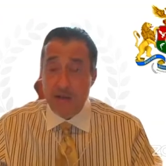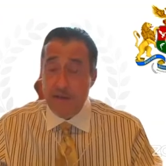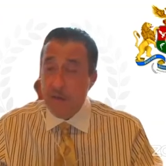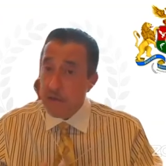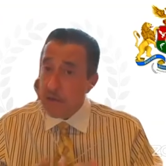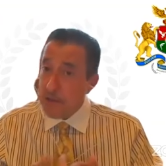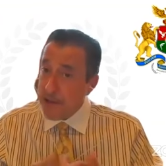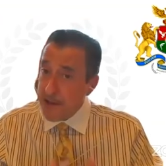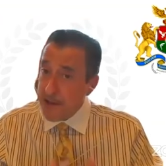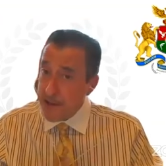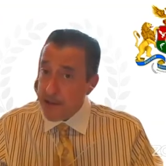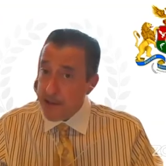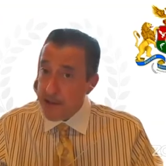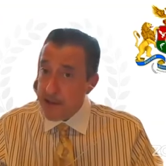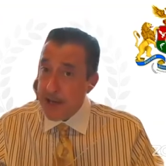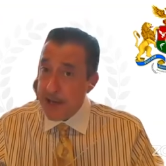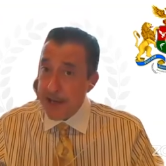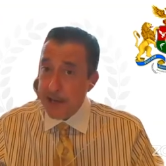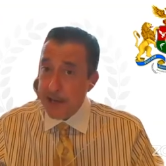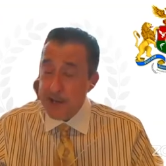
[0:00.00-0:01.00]
for the younger
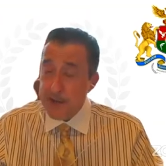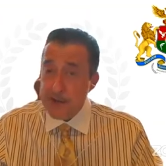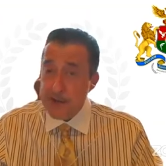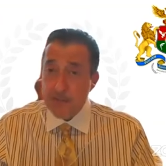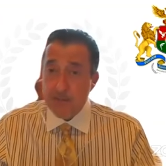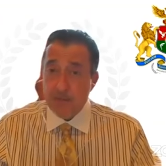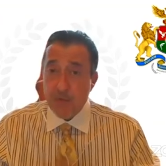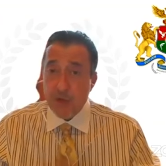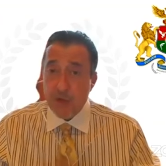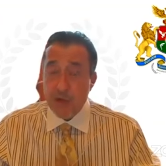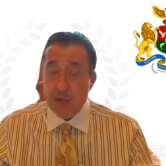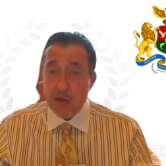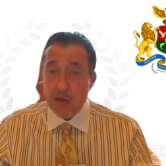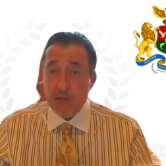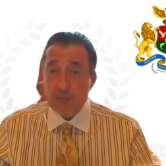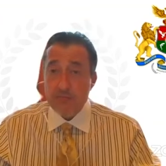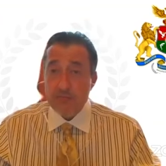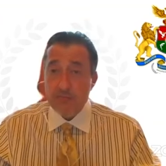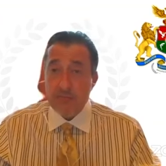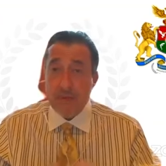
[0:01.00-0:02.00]
guys,
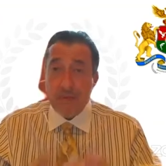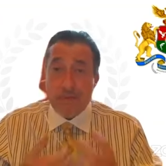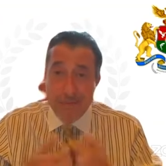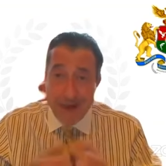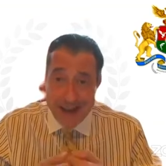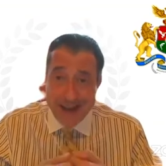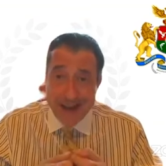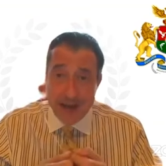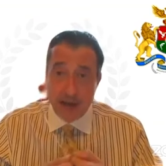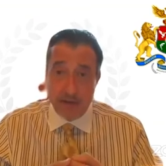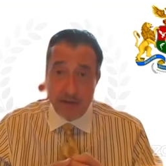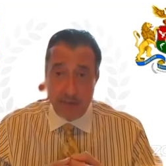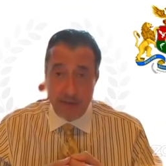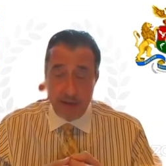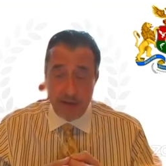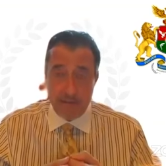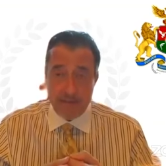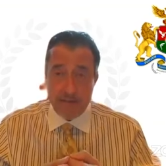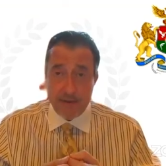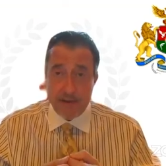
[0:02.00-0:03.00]
in my
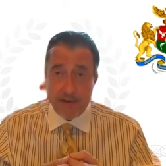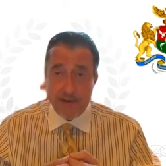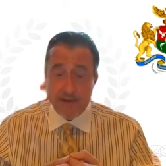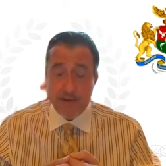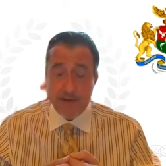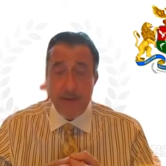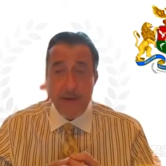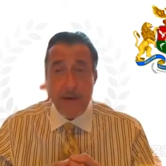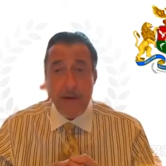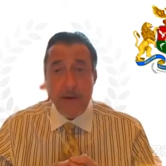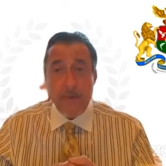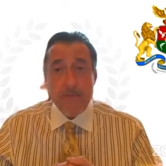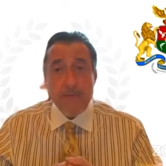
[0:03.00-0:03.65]
humble opinion,